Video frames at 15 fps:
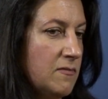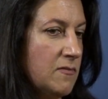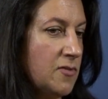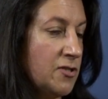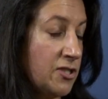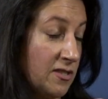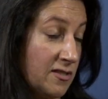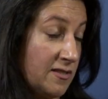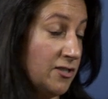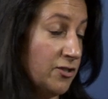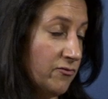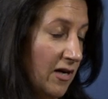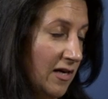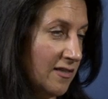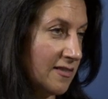just as you
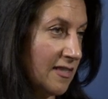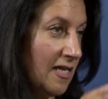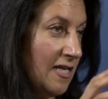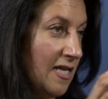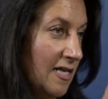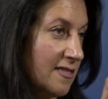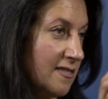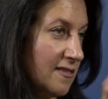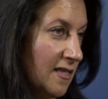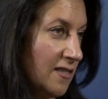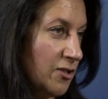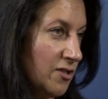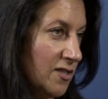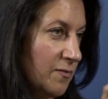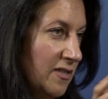rightly say, less
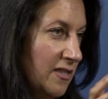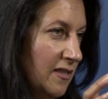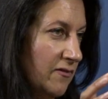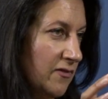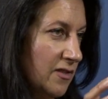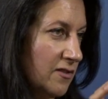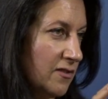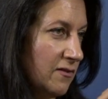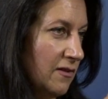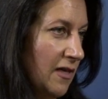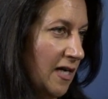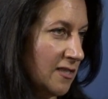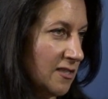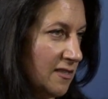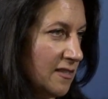attention's been given to
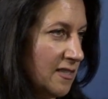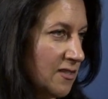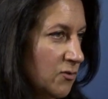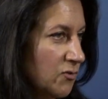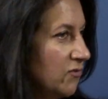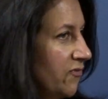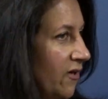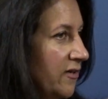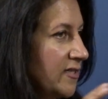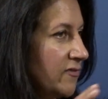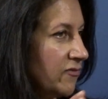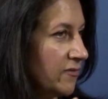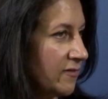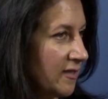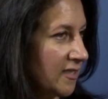actually these are all very
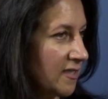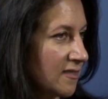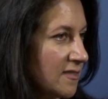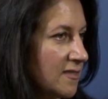different things.